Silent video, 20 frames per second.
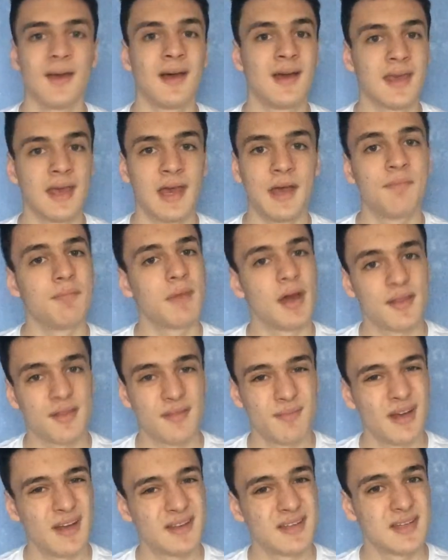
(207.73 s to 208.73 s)
Again,
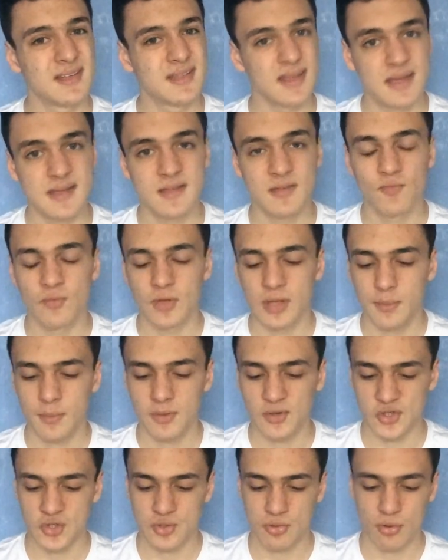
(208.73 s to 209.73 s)
mathematics isn't really
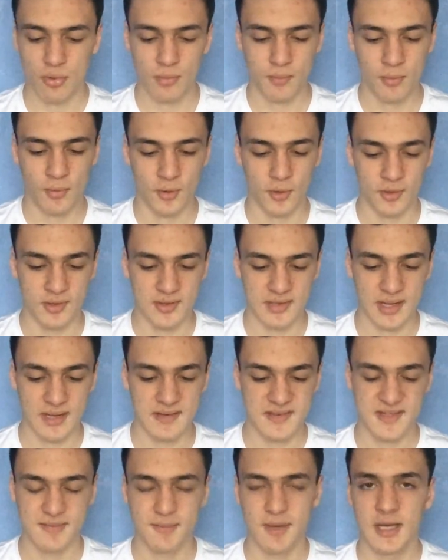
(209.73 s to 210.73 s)
my strong point,
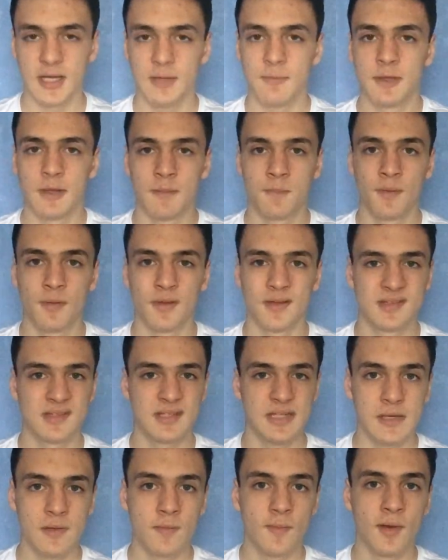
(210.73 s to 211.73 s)
and to many people a
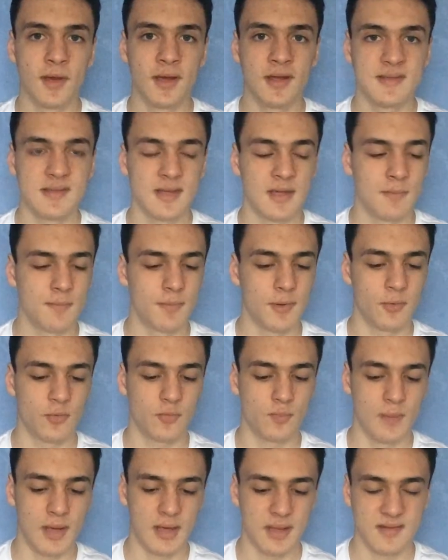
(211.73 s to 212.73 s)
C grade in
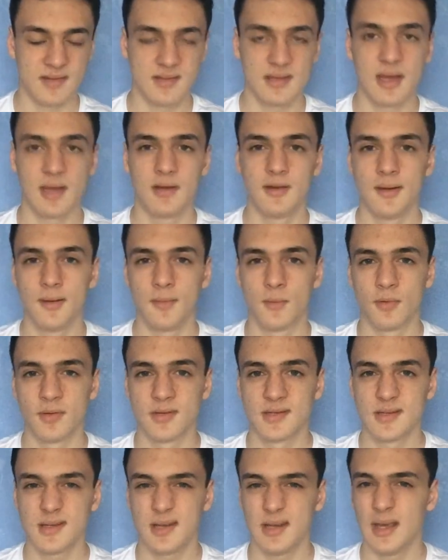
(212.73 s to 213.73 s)
both maths and
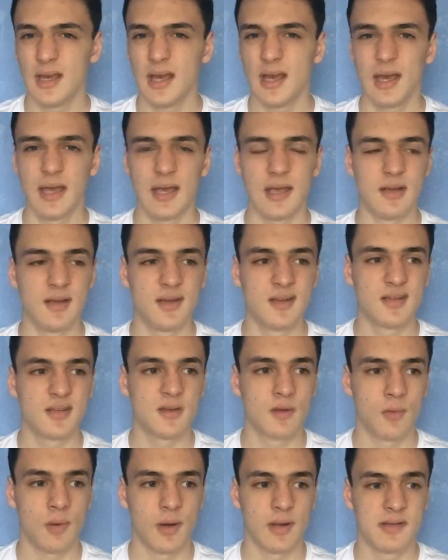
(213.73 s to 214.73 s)
numeracy is
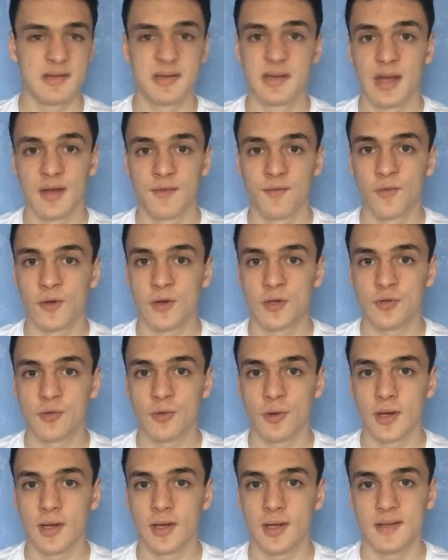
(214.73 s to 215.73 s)
quite an average
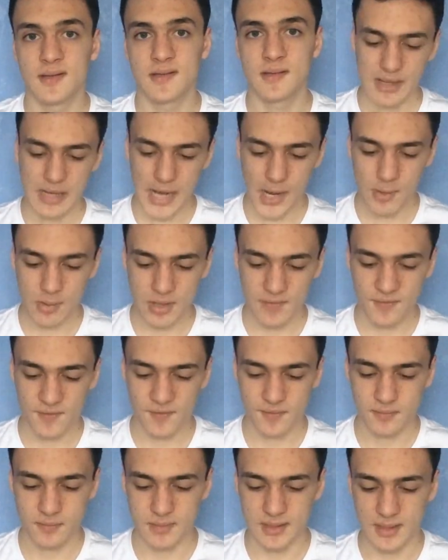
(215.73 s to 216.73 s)
grade. However,
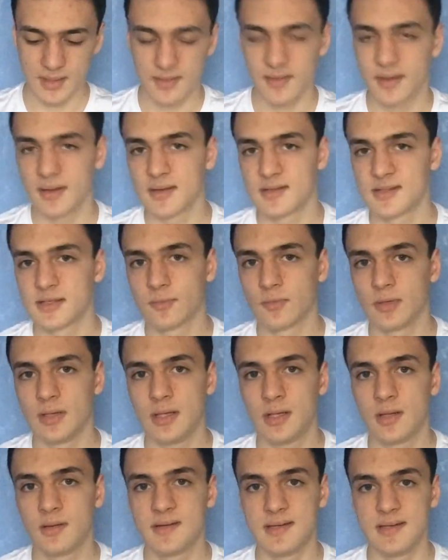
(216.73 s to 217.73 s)
for me, I think it's a
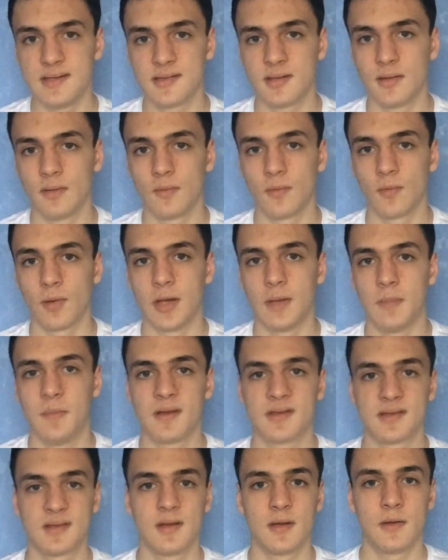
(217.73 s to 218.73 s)
really decent grade
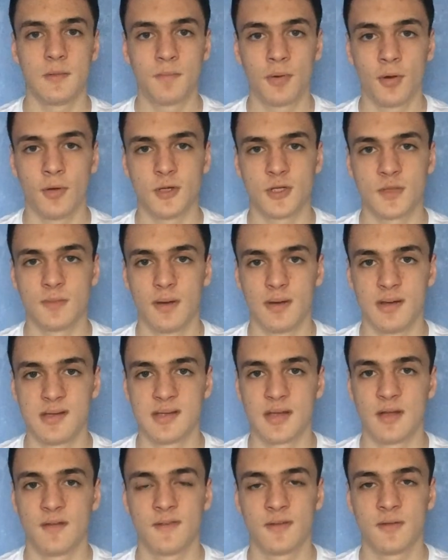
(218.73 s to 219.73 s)
because I did push
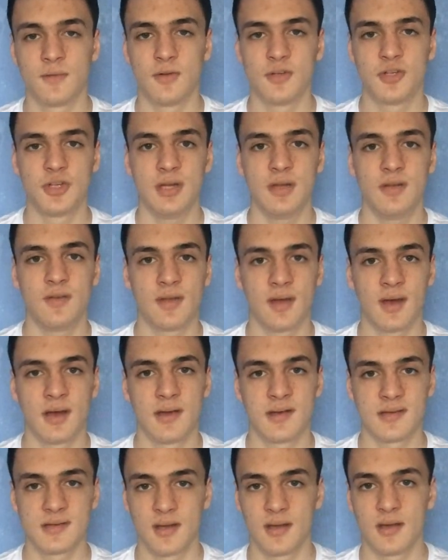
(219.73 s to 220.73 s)
myself to achieve the
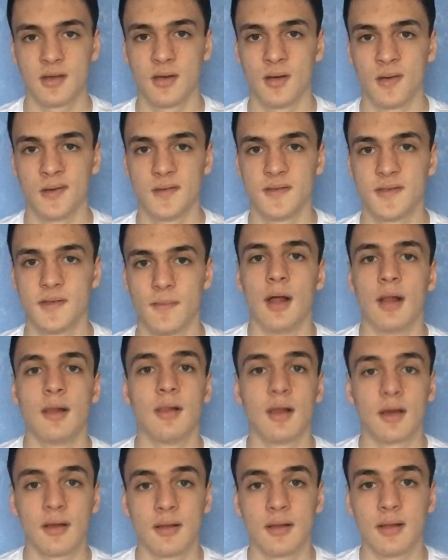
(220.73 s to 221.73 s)
highest I could.
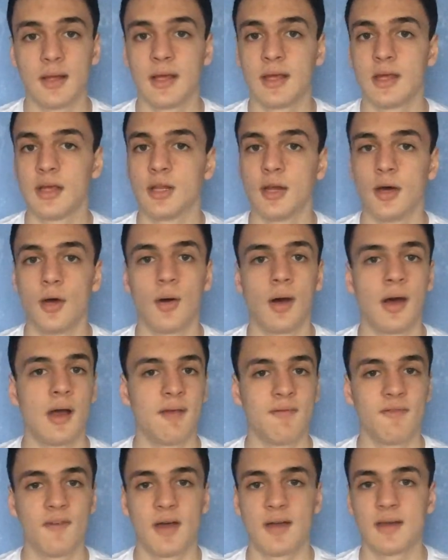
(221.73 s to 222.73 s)
Luckily, you know,
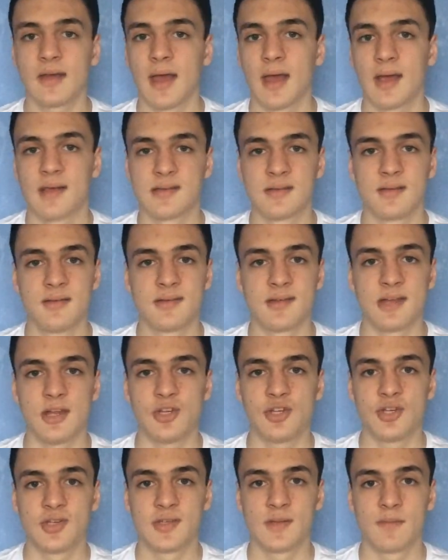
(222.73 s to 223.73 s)
I've had excellent
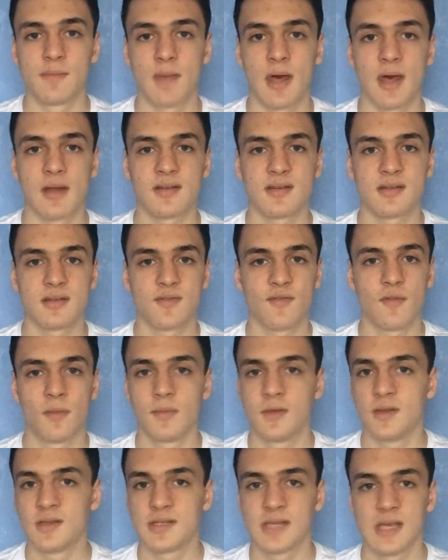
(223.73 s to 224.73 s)
teachers in maths from
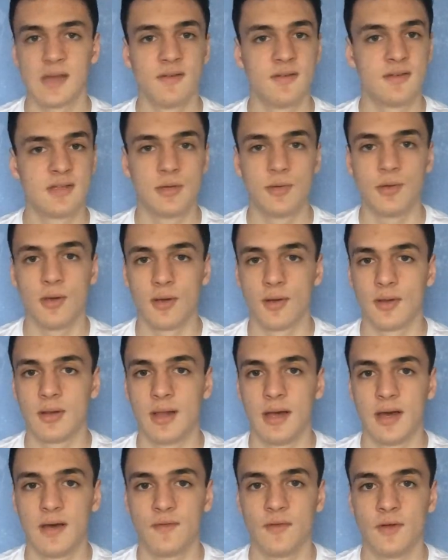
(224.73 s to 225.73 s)
Year 7 to Year
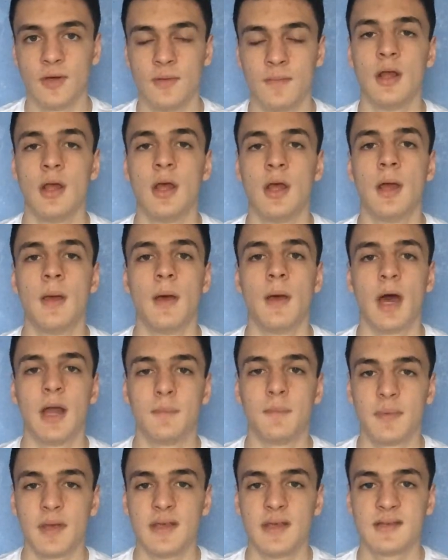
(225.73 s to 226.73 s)
11,
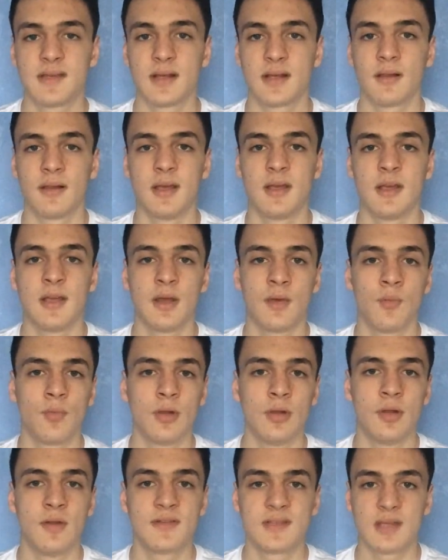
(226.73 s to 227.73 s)
and basically we
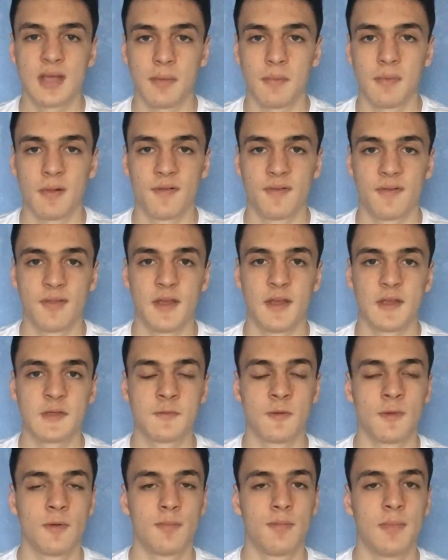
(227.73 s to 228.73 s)
learnt a couple of things,
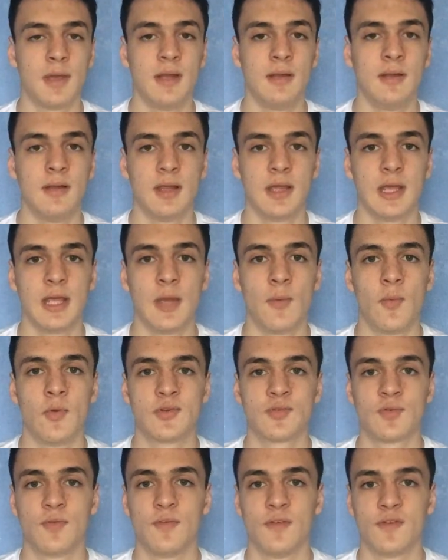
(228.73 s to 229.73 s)
but mainly it
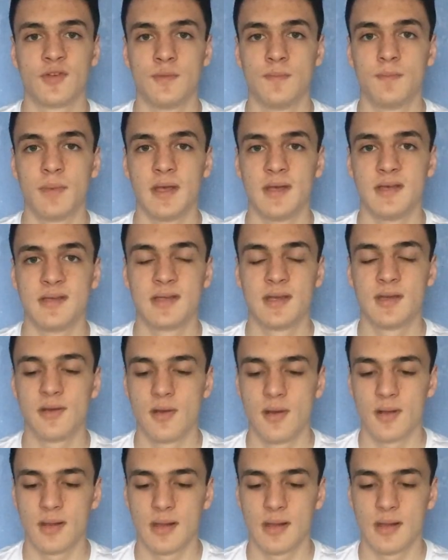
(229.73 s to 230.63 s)
was revision based in Year